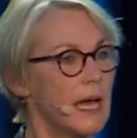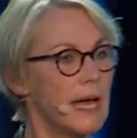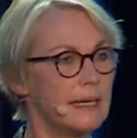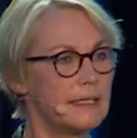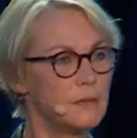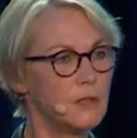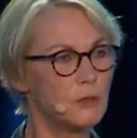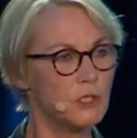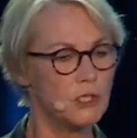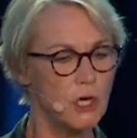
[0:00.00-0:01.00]
and it's about
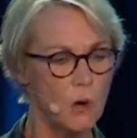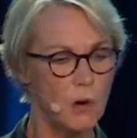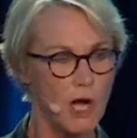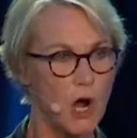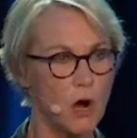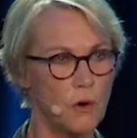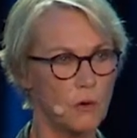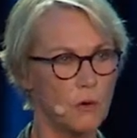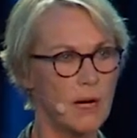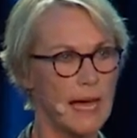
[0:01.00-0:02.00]
showing how
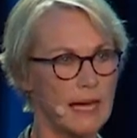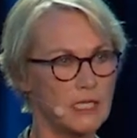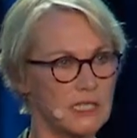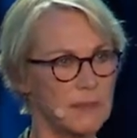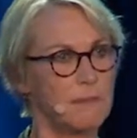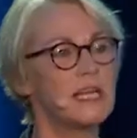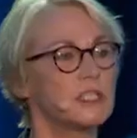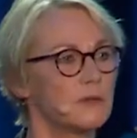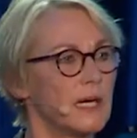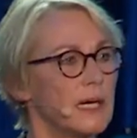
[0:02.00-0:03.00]
you are actually
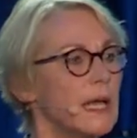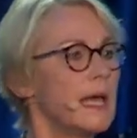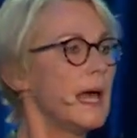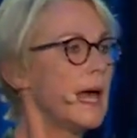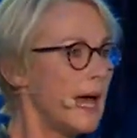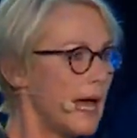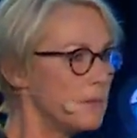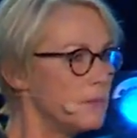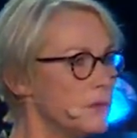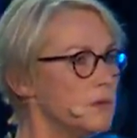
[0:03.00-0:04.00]
measuring
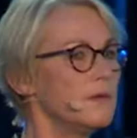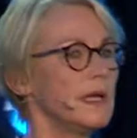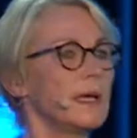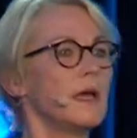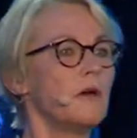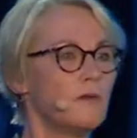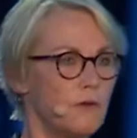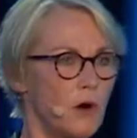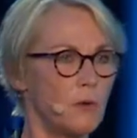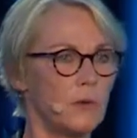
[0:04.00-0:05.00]
and moving
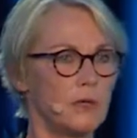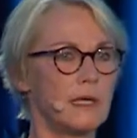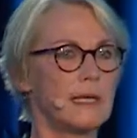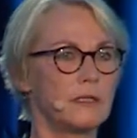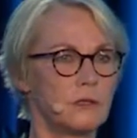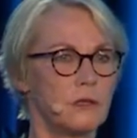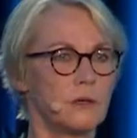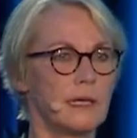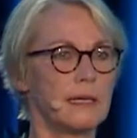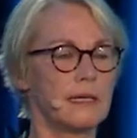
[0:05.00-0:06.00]
forward in
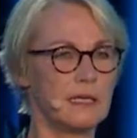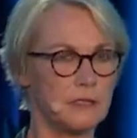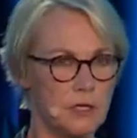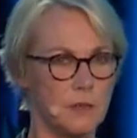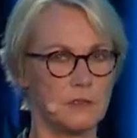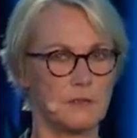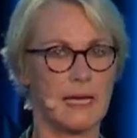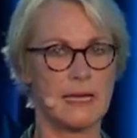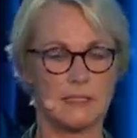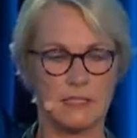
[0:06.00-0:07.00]
terms of the
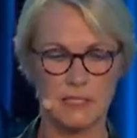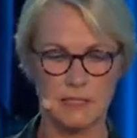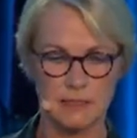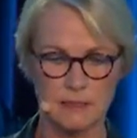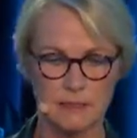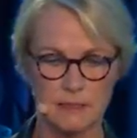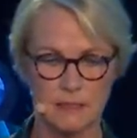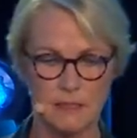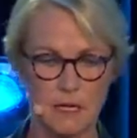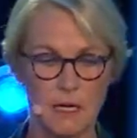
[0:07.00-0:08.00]
SDGs.
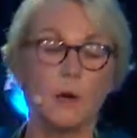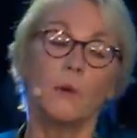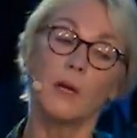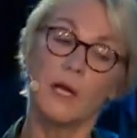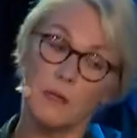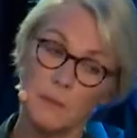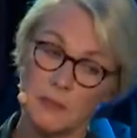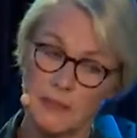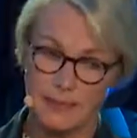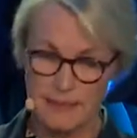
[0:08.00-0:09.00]
We're going to be on that